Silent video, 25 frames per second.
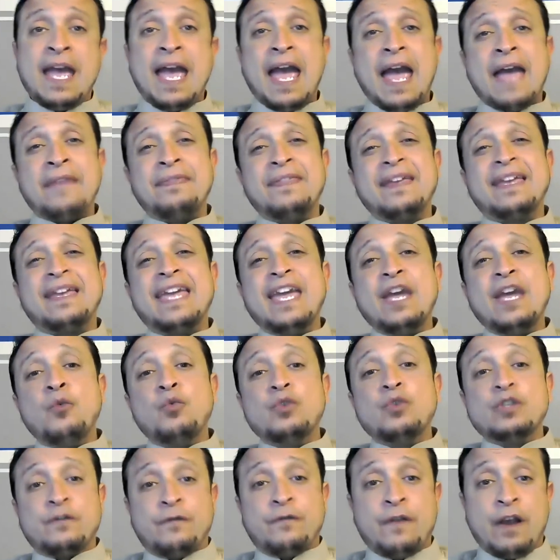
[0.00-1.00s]
And the king
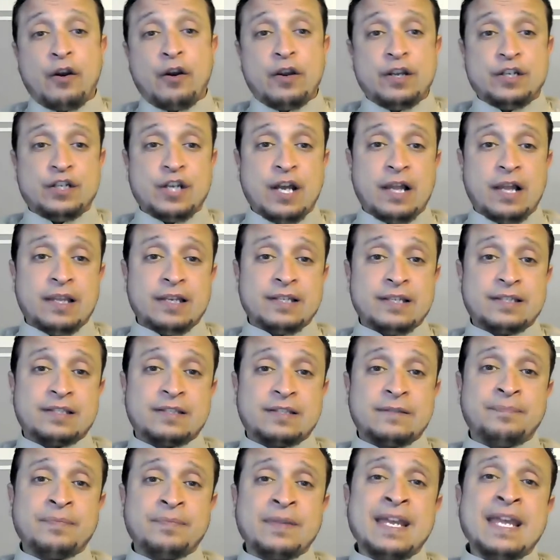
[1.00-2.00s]
was very
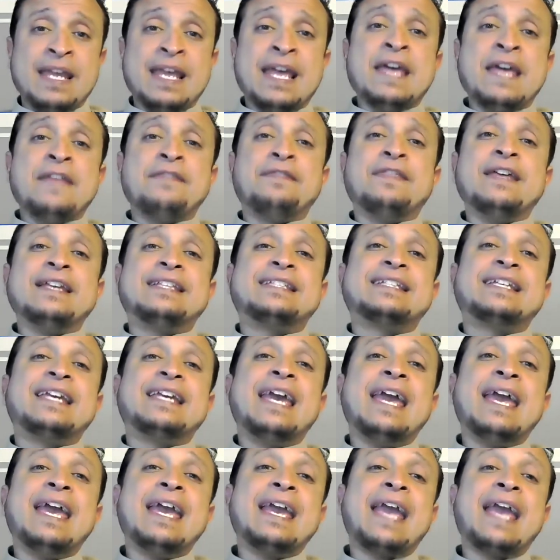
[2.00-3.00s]
jealous. This
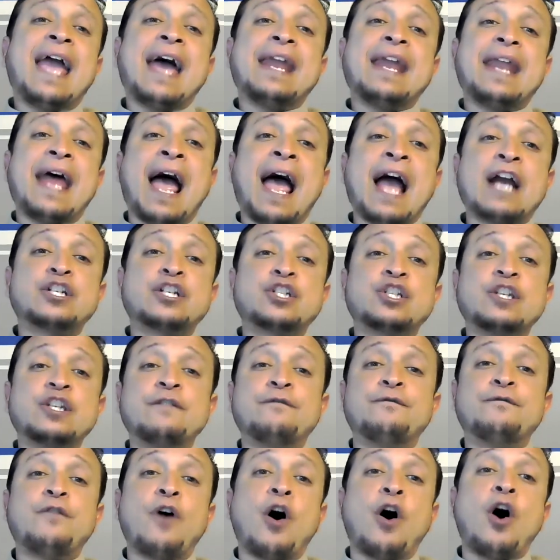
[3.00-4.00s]
king had actually
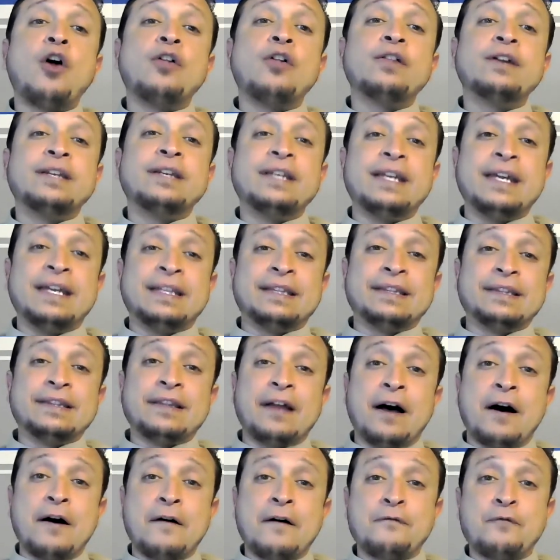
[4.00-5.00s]
fallen in
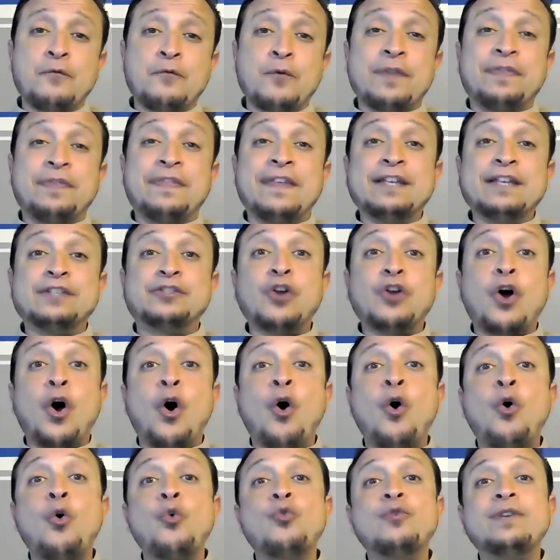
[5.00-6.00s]
love with his
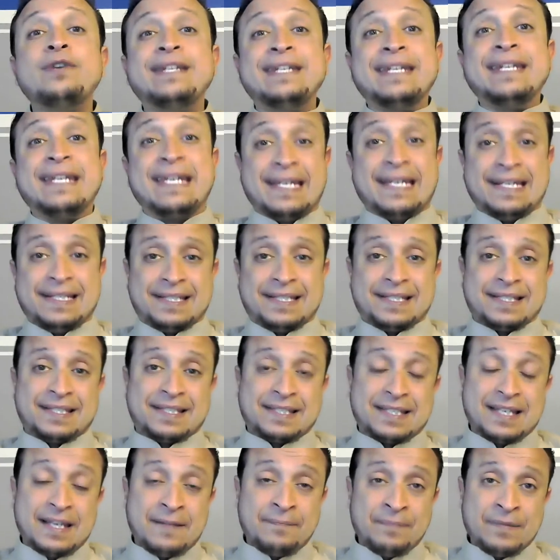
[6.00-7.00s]
own
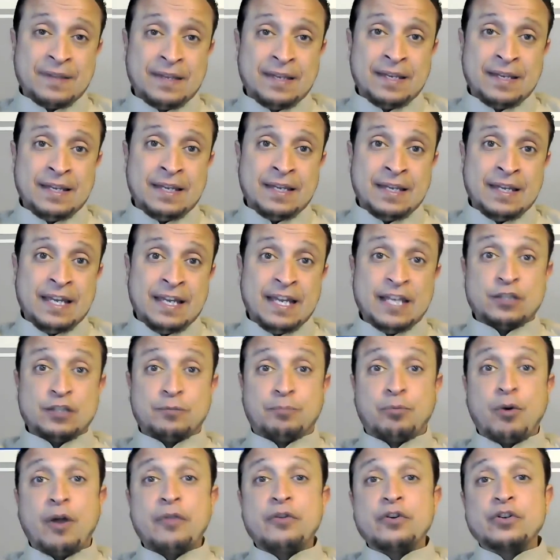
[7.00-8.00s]
niece, his
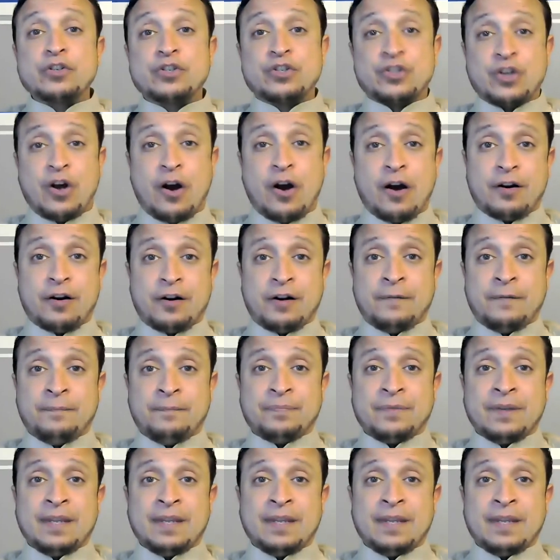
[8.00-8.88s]
brother's daughter.